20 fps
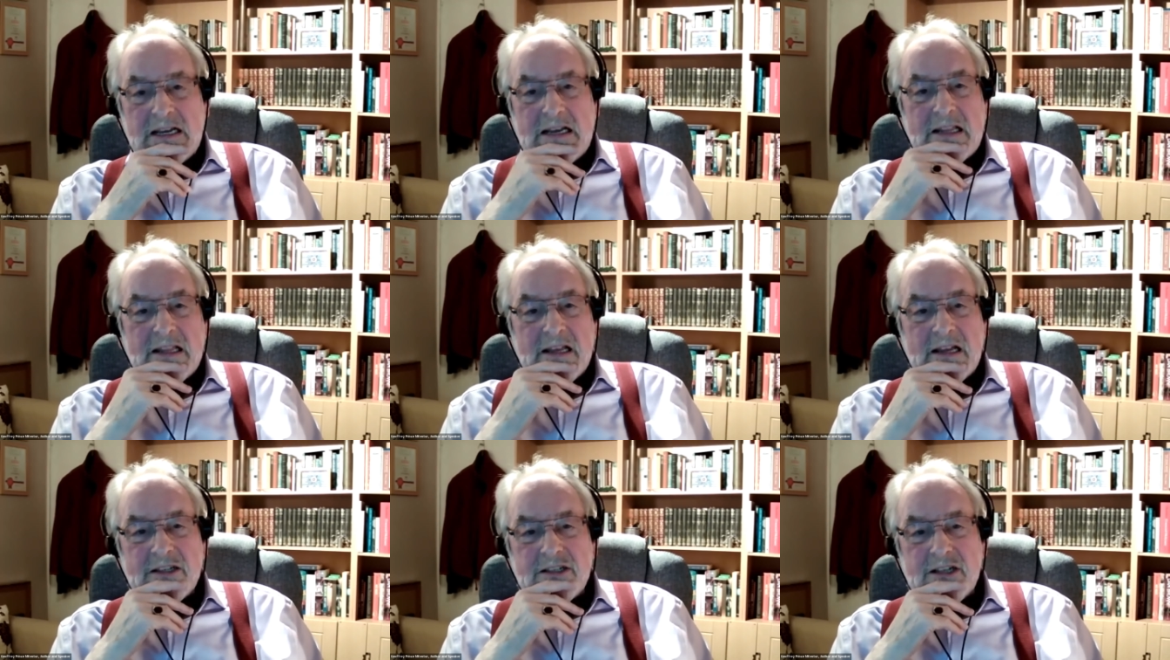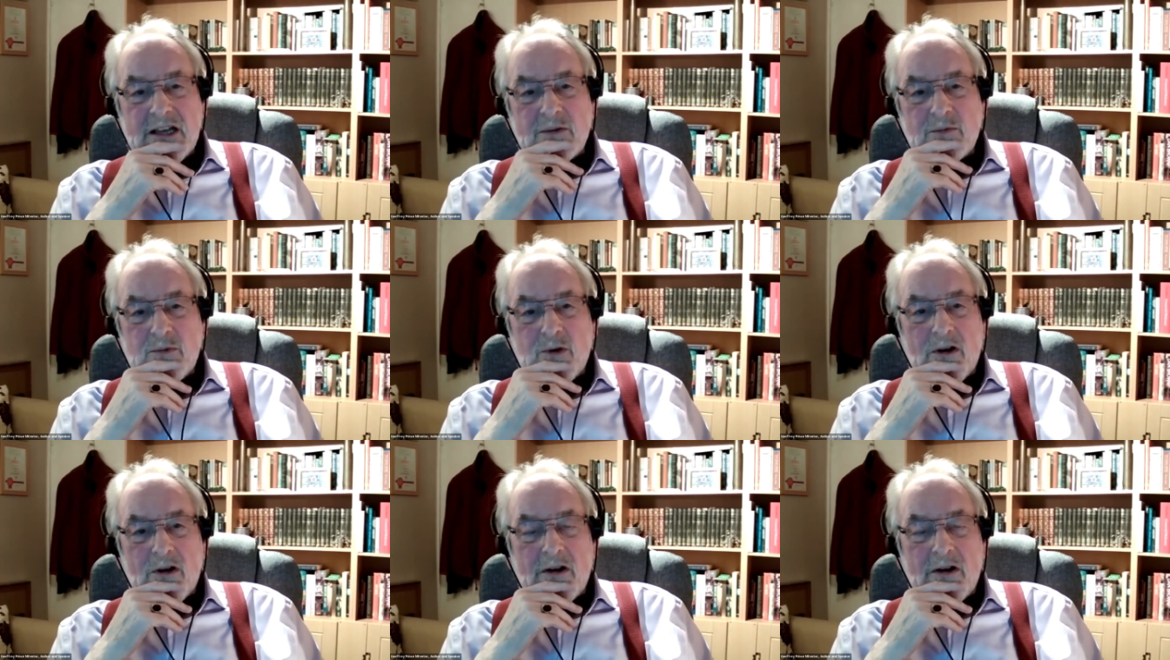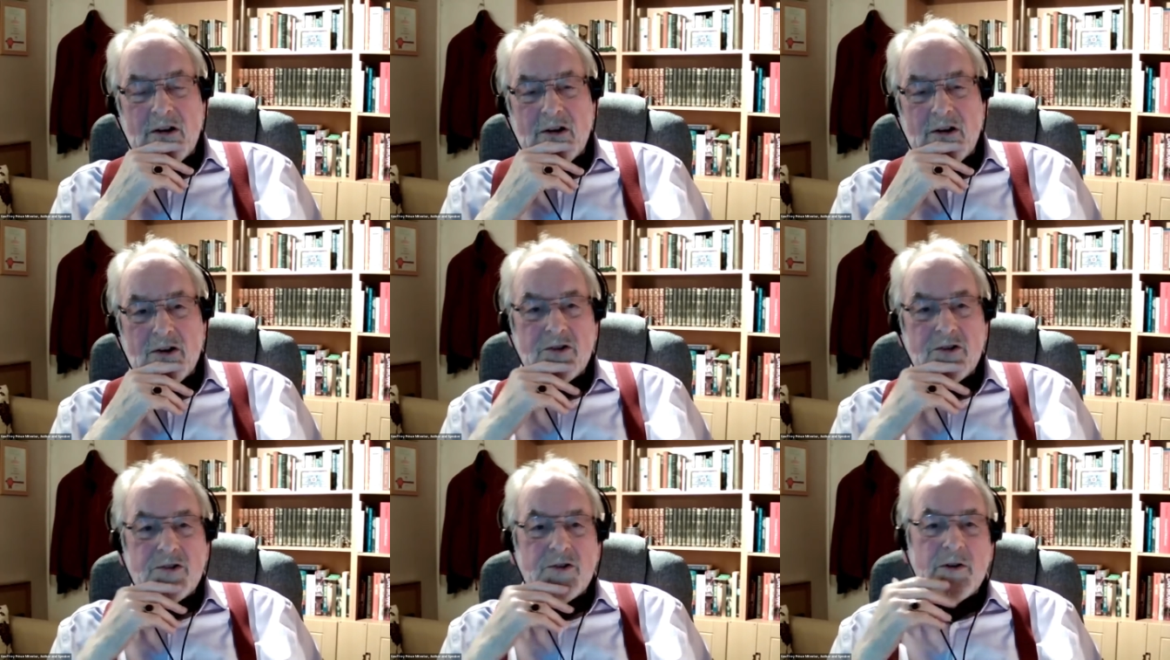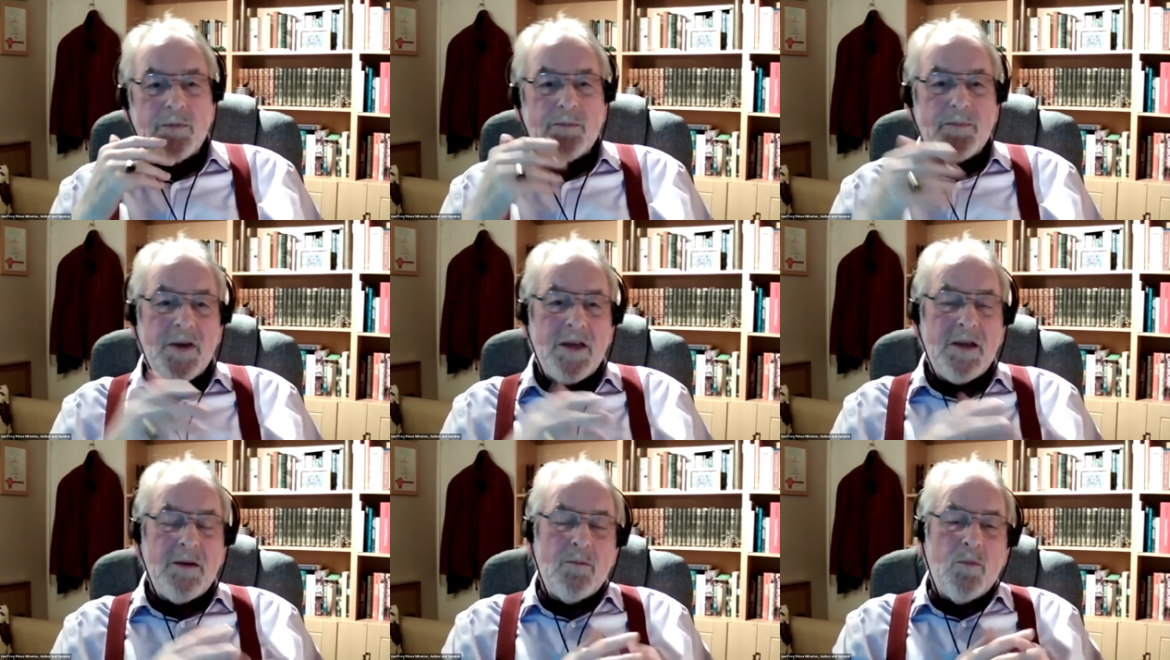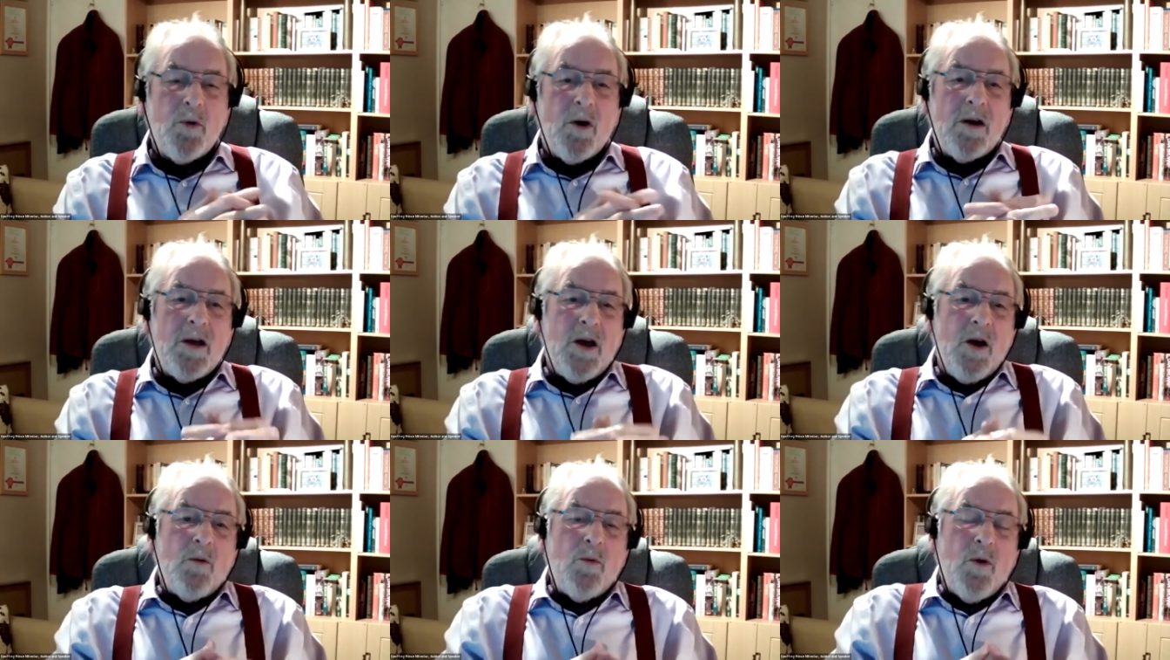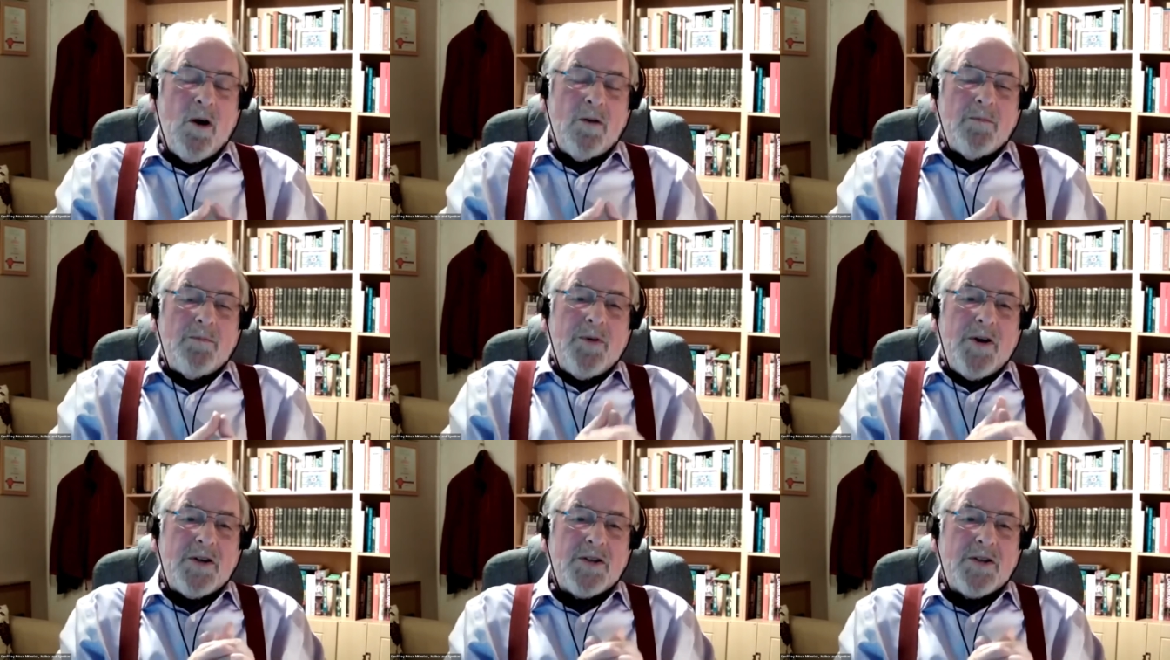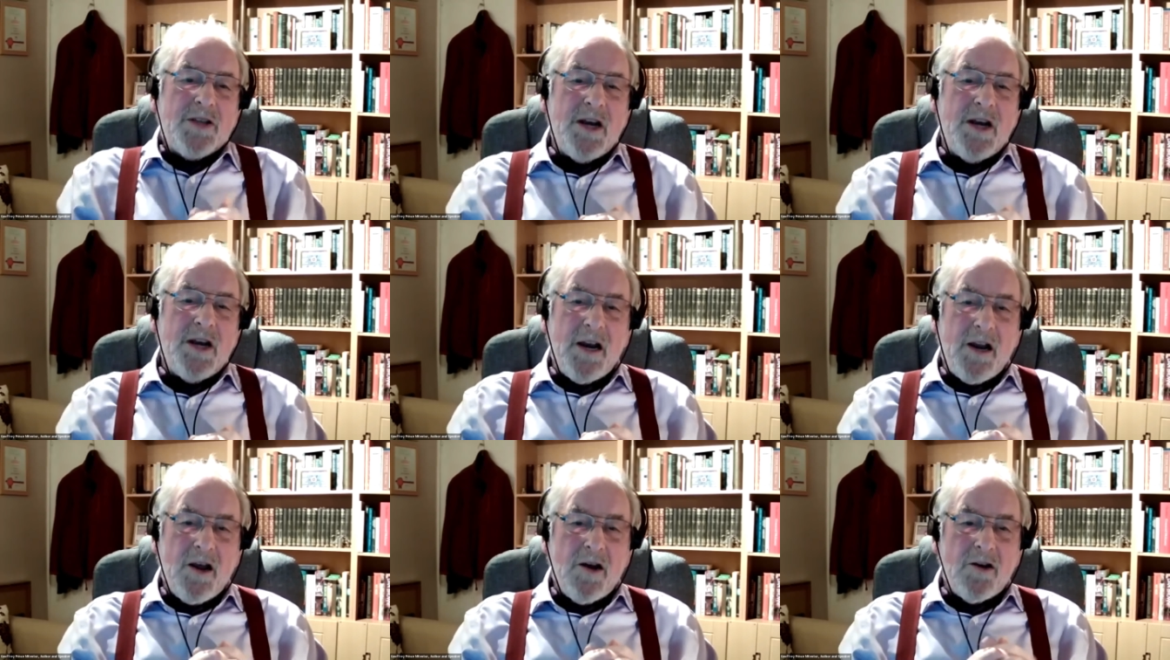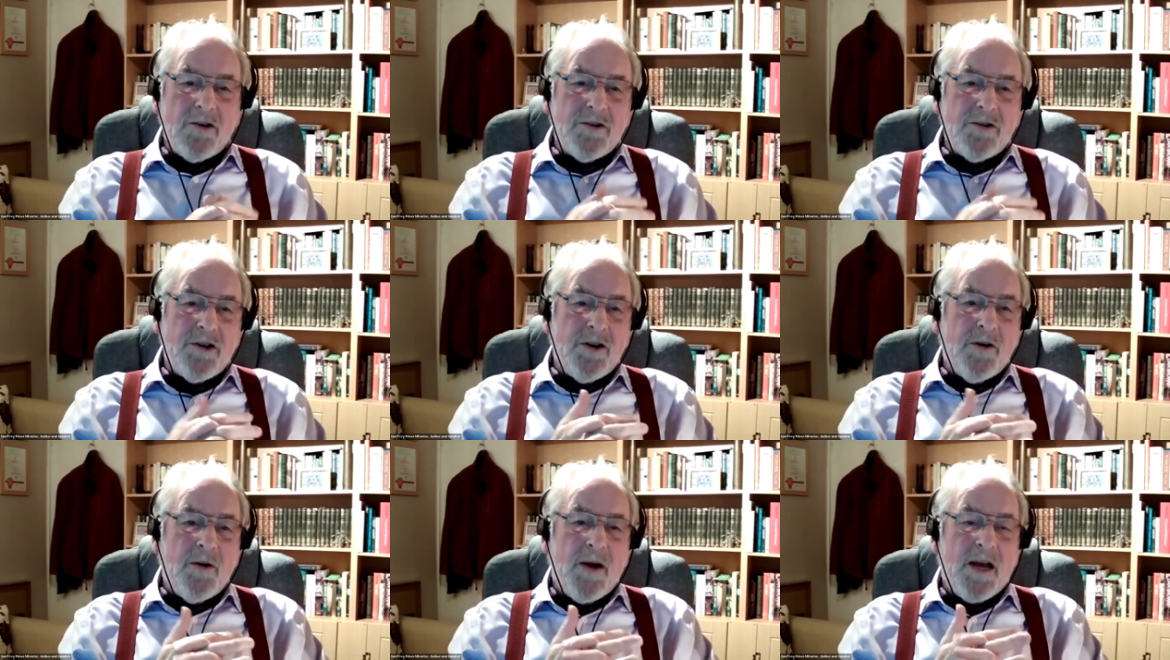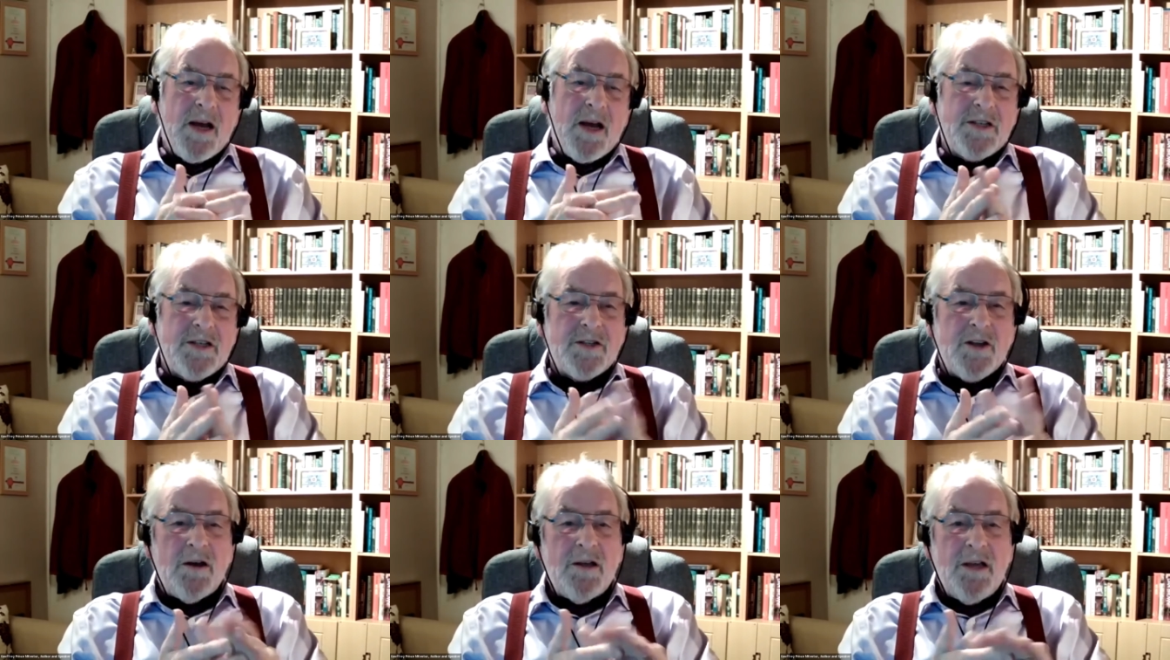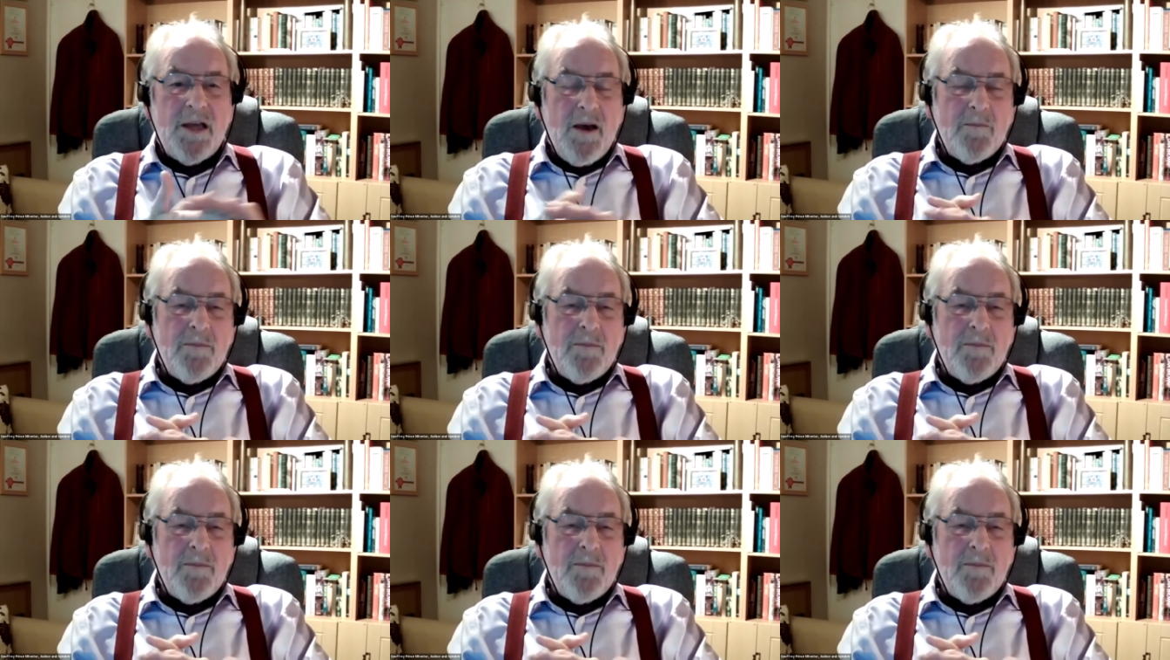They said one in a hundred people, one person in a hundred who has this uh,